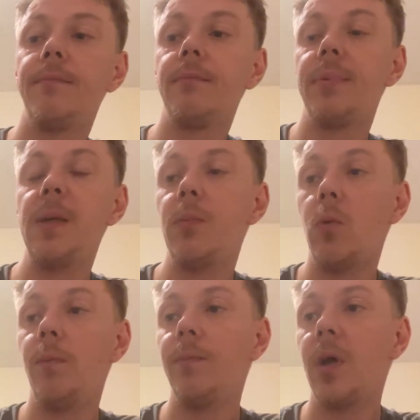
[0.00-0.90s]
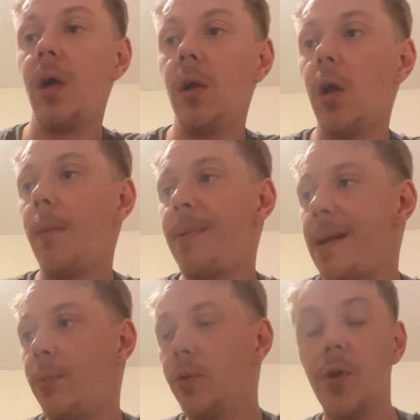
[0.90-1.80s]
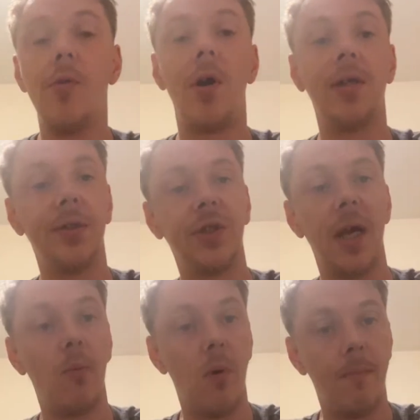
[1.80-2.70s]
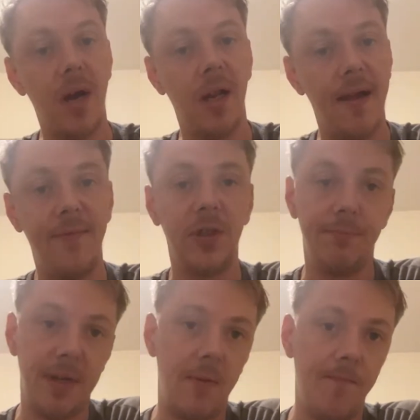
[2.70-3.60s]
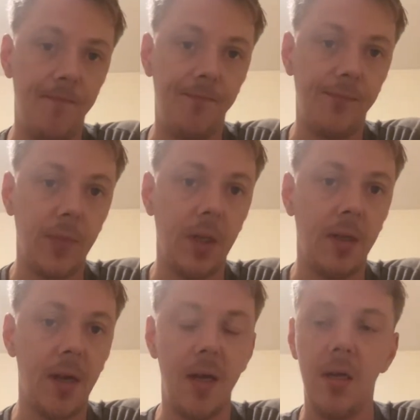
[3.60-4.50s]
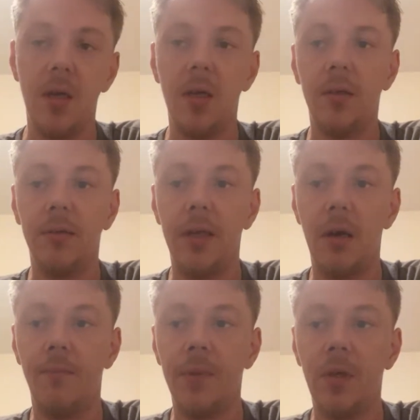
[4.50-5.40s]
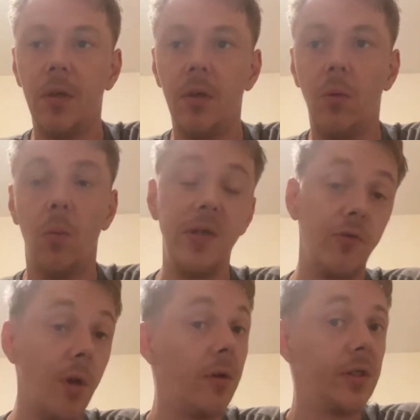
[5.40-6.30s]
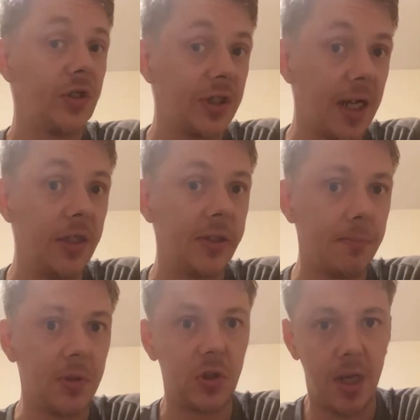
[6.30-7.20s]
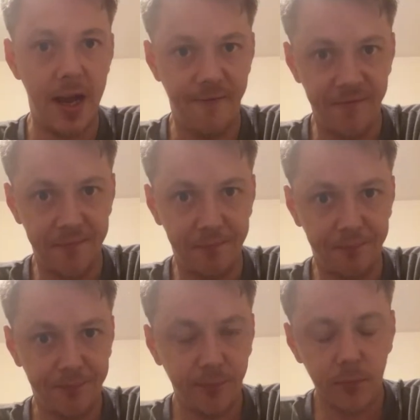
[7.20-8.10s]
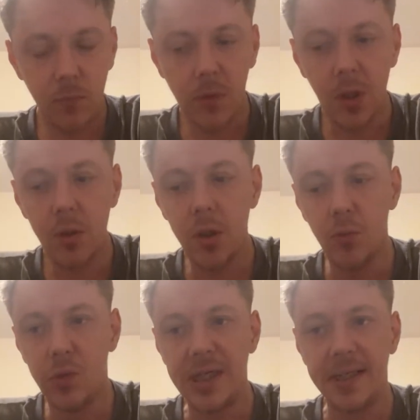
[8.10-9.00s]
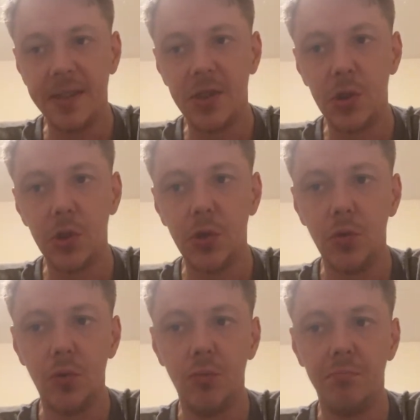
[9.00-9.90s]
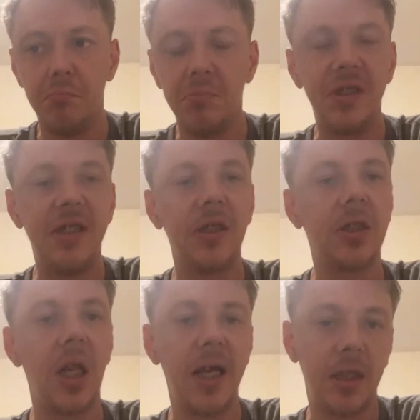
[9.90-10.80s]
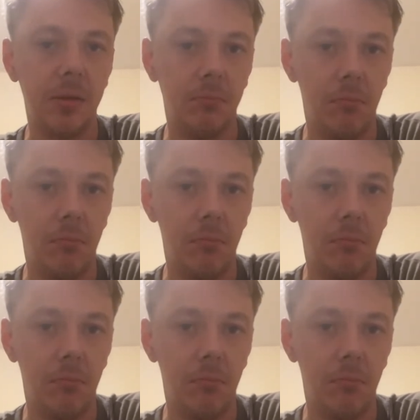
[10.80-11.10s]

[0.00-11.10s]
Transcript: people, a lot of people do not understand what my life is about. Okay, now, when you don't understand someone's life, you tend to dislike them.